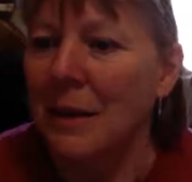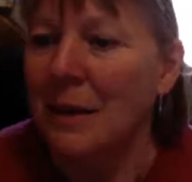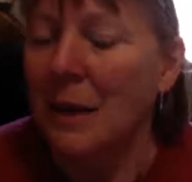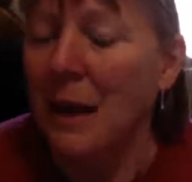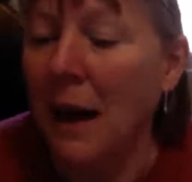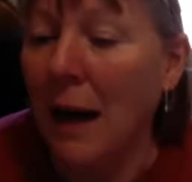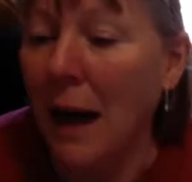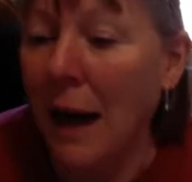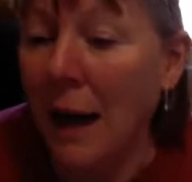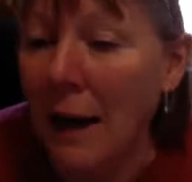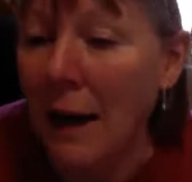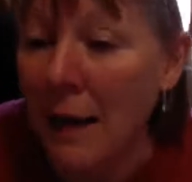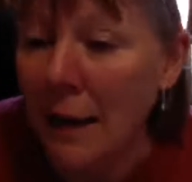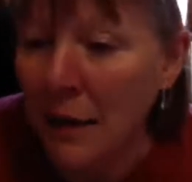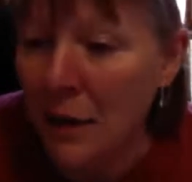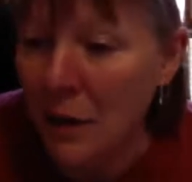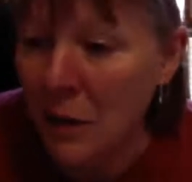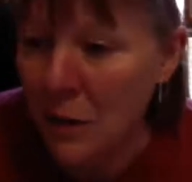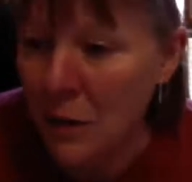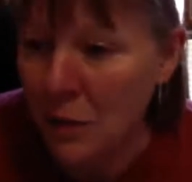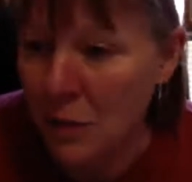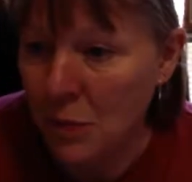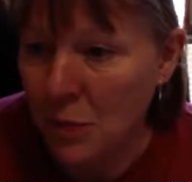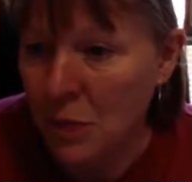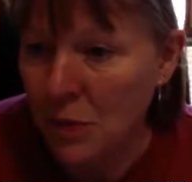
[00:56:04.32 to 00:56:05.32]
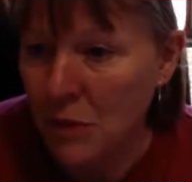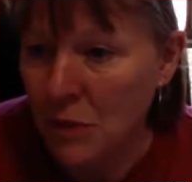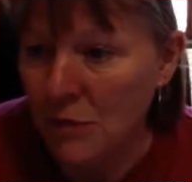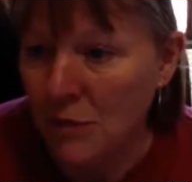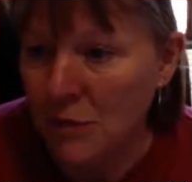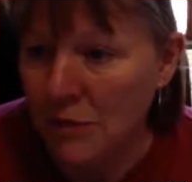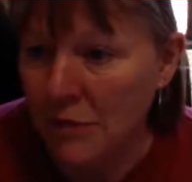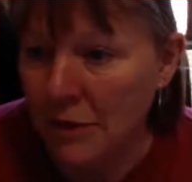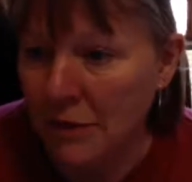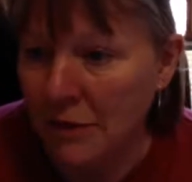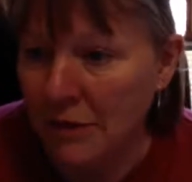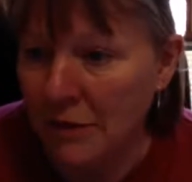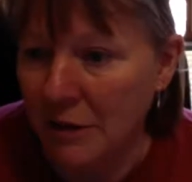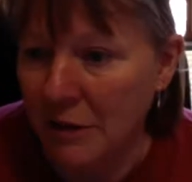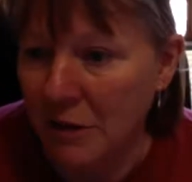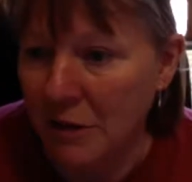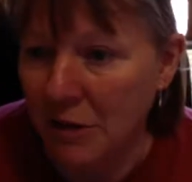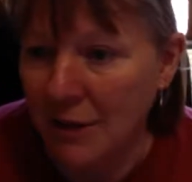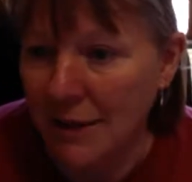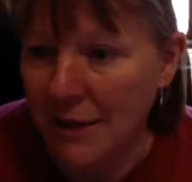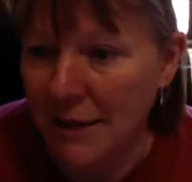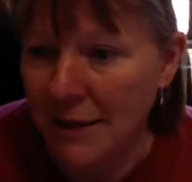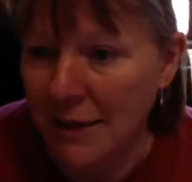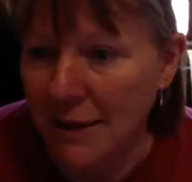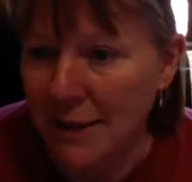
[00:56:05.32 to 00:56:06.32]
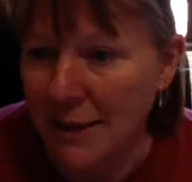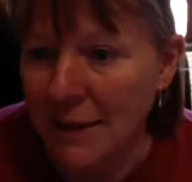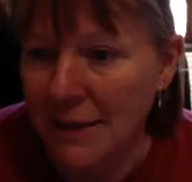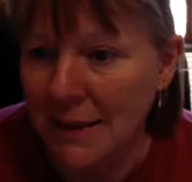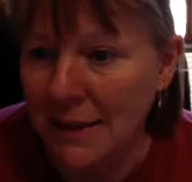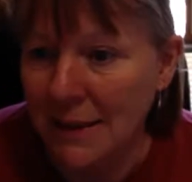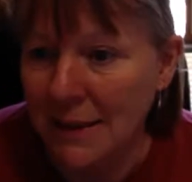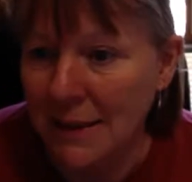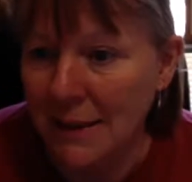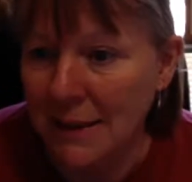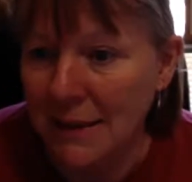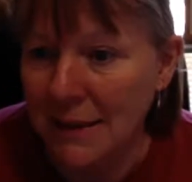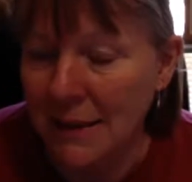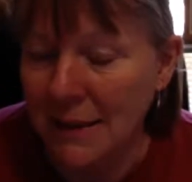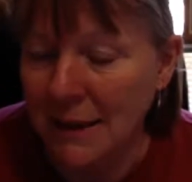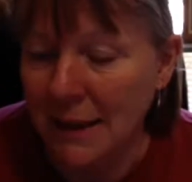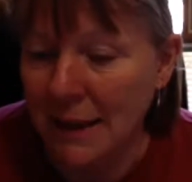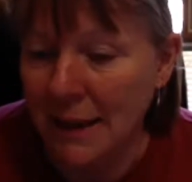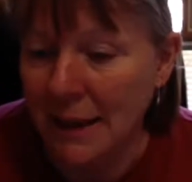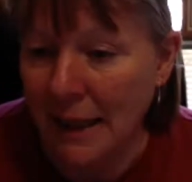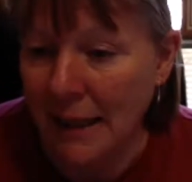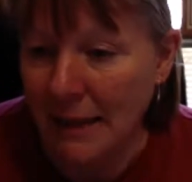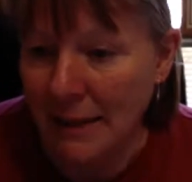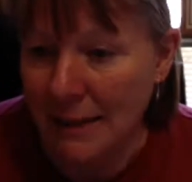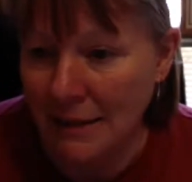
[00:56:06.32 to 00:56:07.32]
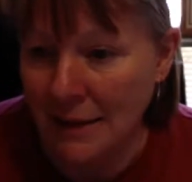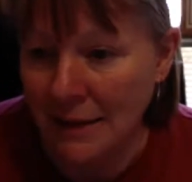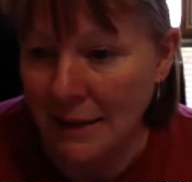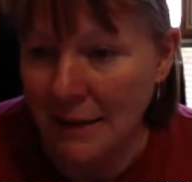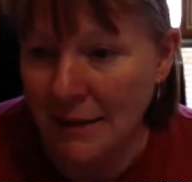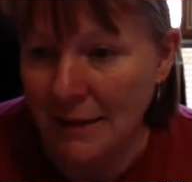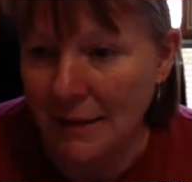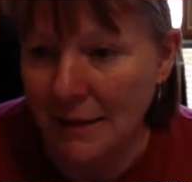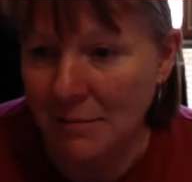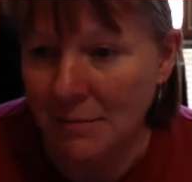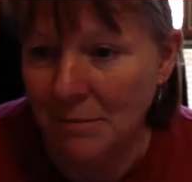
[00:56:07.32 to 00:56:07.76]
I use Porphyry for transits, yes.